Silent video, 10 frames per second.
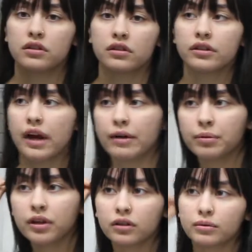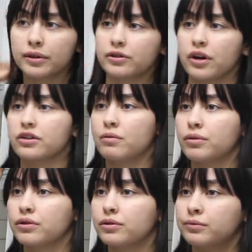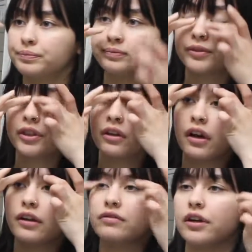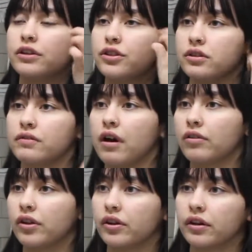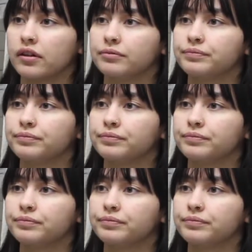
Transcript: So then now I put a little bit of dry shampoo so you can kind of get a gist of how they look.